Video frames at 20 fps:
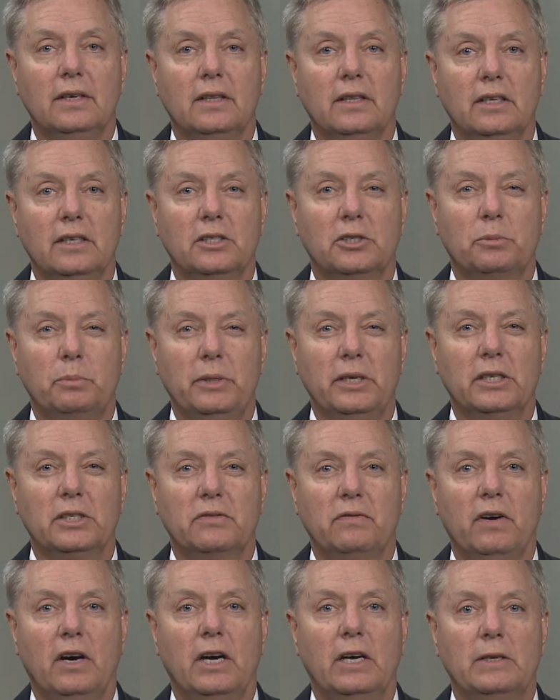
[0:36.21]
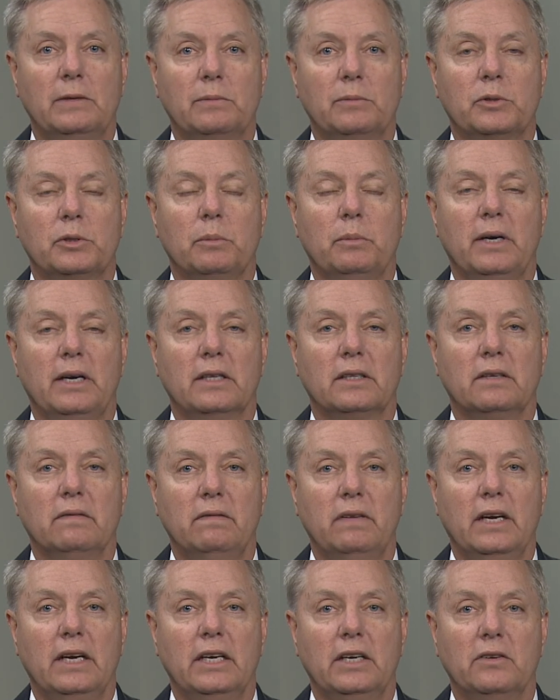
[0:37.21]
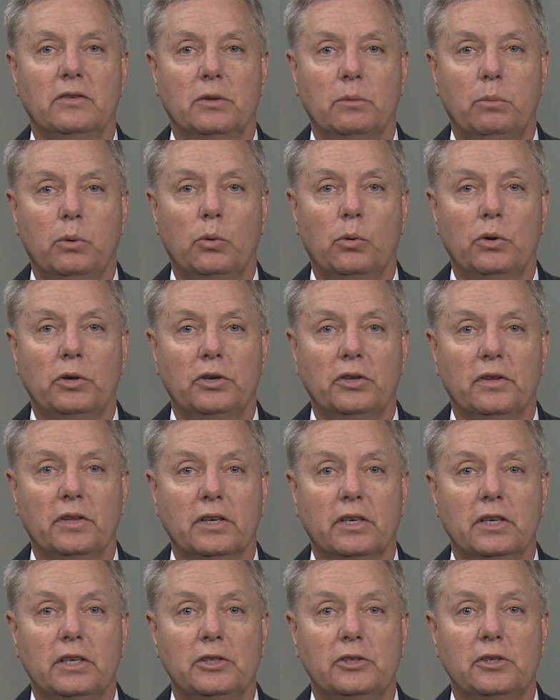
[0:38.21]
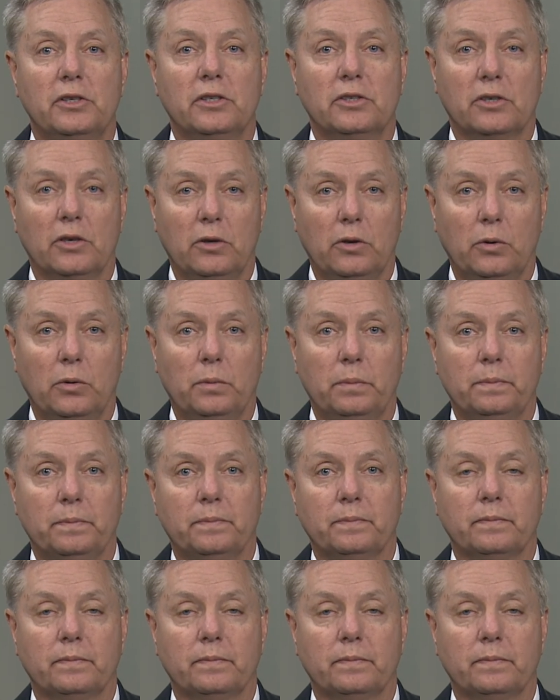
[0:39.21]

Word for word: This speaks volumes about the value of the port to the country as a whole.